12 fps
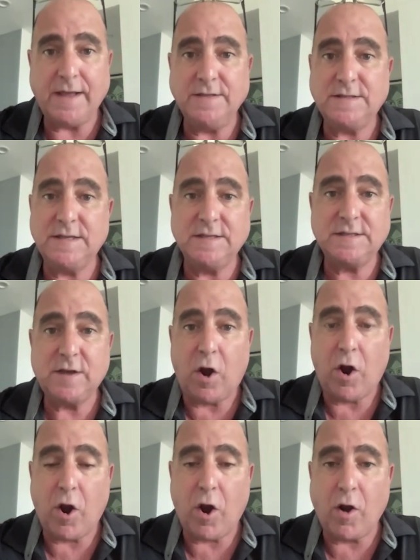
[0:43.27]
And since
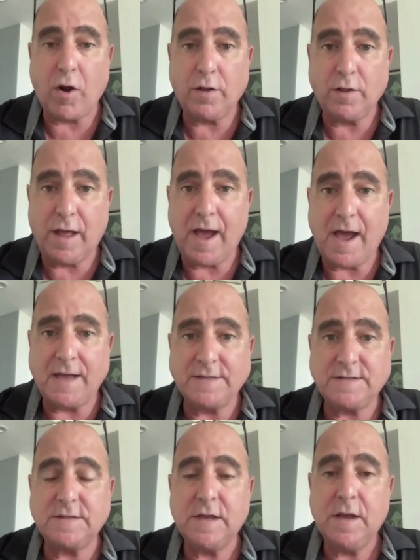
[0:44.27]
our
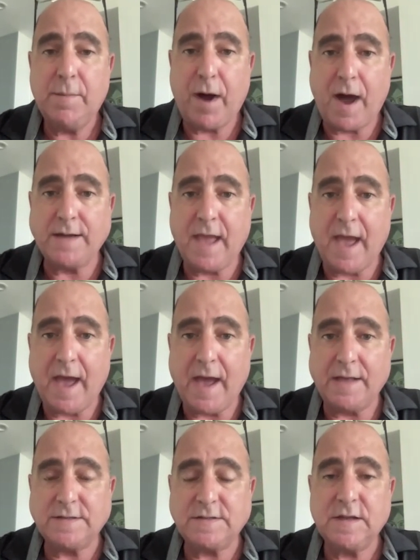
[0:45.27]
last
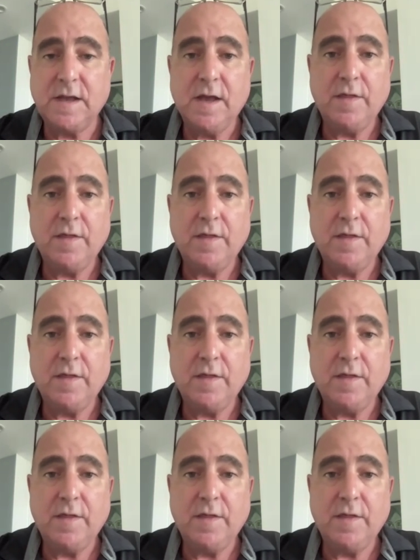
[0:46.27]
podcast,